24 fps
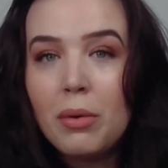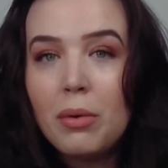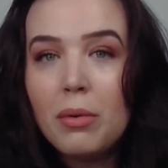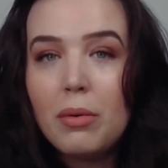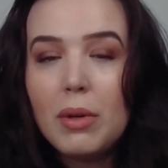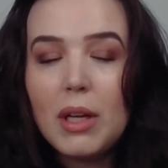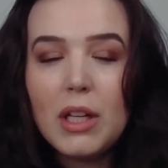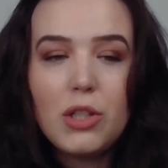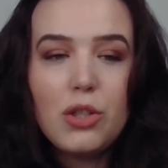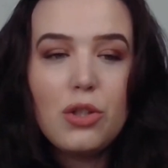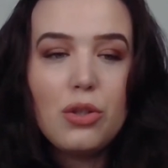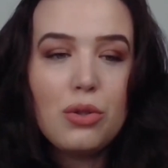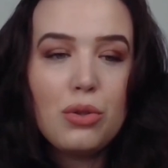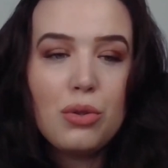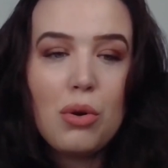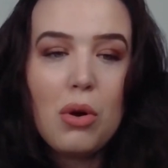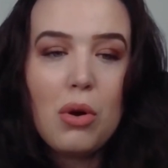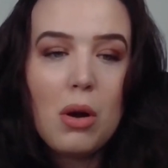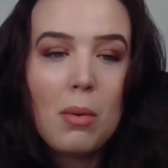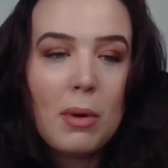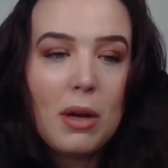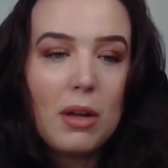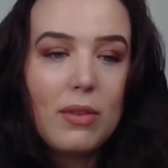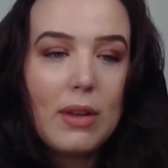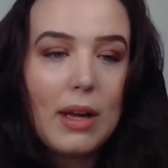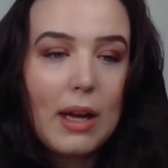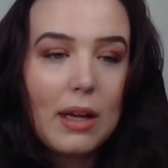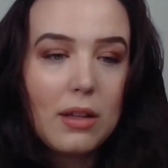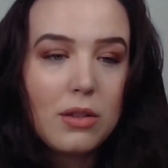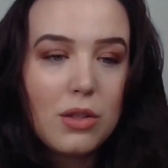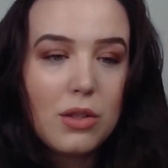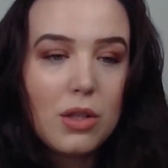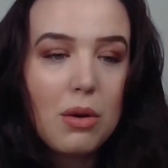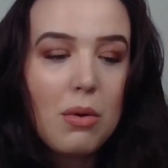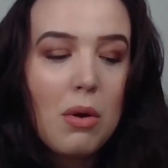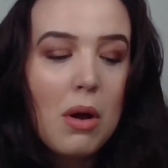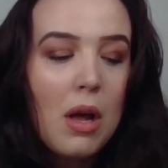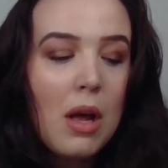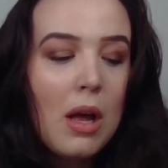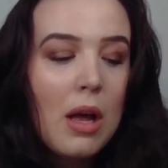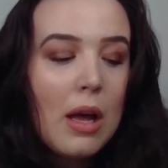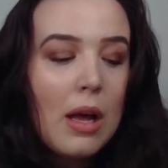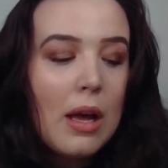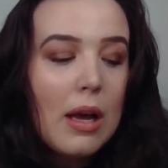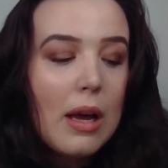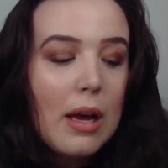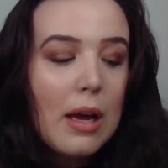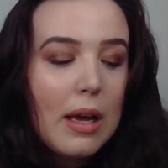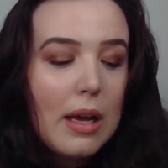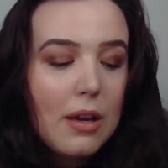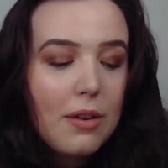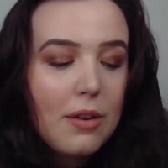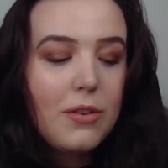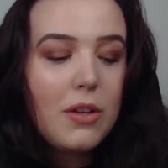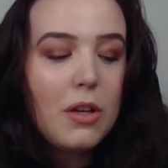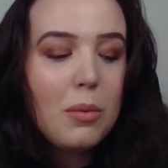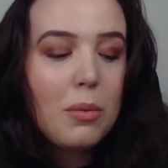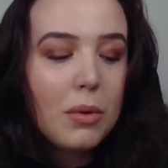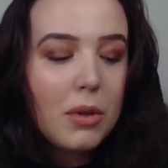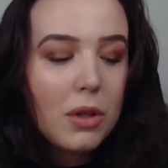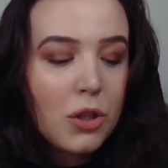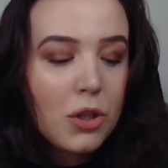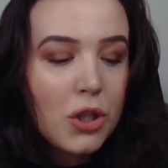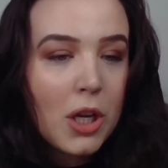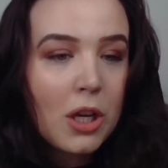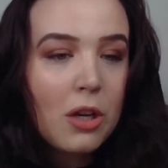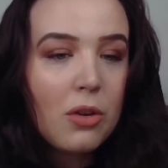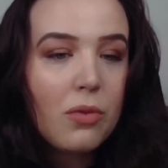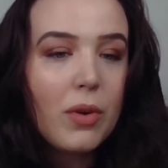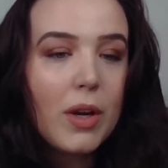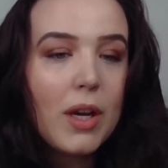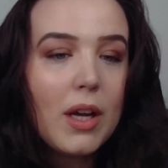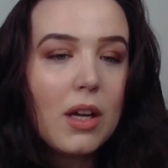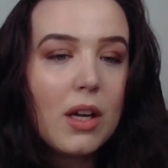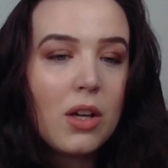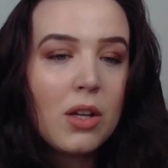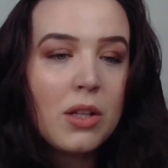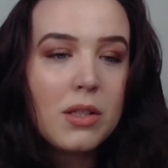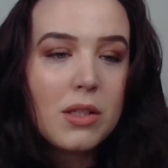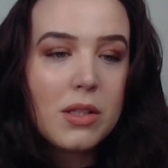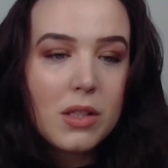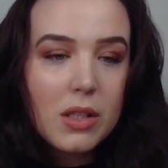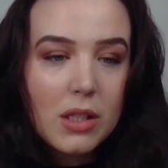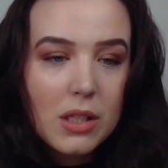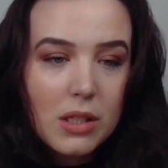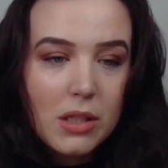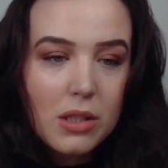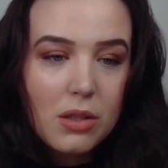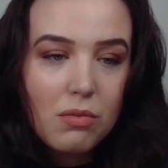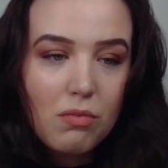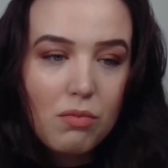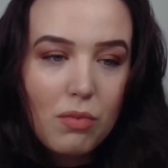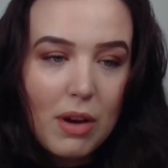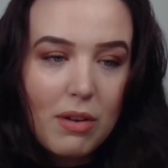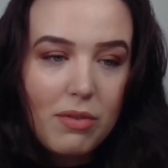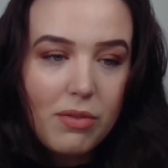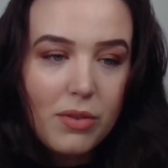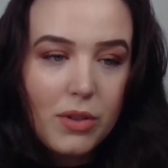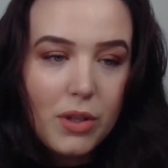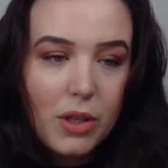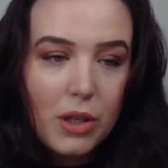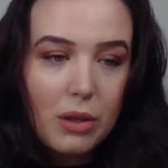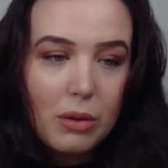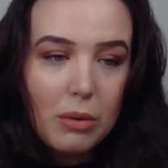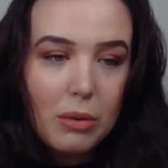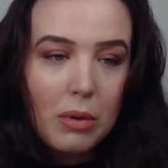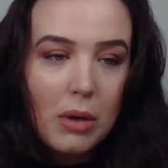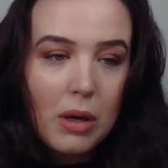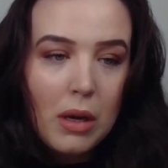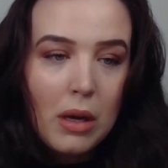Let's just talk about that. So if you want to generate consistent revenue